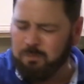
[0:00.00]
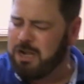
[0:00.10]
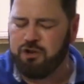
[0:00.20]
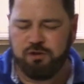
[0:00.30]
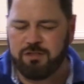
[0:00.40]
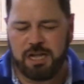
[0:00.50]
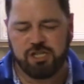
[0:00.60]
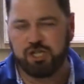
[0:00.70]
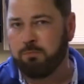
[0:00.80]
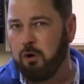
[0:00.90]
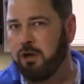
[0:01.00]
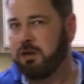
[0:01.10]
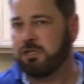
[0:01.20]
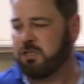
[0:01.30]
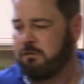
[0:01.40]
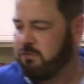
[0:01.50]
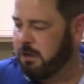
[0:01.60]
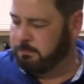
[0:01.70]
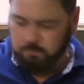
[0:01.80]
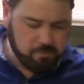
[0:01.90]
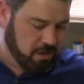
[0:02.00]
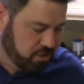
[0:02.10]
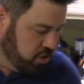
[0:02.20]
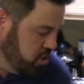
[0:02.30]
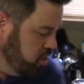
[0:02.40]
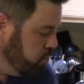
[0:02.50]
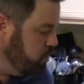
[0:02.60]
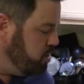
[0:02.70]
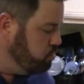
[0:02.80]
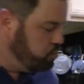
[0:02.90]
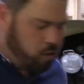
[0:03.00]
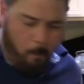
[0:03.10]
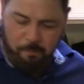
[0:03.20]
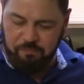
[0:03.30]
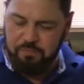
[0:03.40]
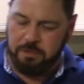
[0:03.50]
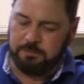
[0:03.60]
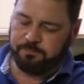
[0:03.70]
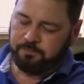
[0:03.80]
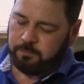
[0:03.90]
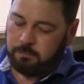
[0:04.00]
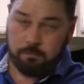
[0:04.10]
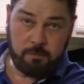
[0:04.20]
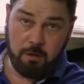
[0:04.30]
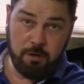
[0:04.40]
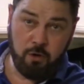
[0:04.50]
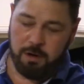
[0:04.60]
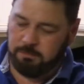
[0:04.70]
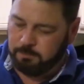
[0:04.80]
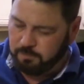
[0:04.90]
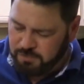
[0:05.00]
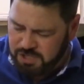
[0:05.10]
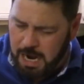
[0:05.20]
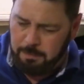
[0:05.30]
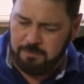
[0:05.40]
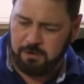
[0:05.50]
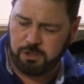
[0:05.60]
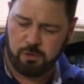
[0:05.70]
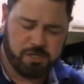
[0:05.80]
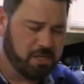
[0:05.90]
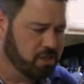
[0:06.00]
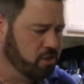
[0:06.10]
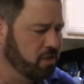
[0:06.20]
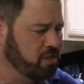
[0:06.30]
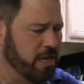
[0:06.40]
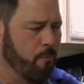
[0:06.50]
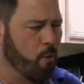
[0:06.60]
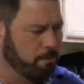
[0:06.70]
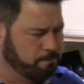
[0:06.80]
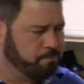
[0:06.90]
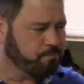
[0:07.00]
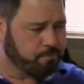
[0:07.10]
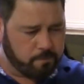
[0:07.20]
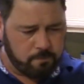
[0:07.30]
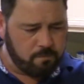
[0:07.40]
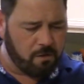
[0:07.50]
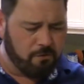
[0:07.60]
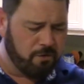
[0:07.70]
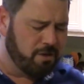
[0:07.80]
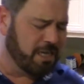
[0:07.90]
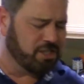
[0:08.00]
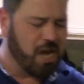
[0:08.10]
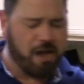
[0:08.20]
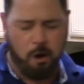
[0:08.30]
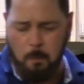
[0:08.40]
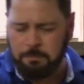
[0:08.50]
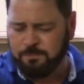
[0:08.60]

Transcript: And you get that smokiness of the tequila we used. Go ahead and top off our tortillas so they stay warm for the next taco.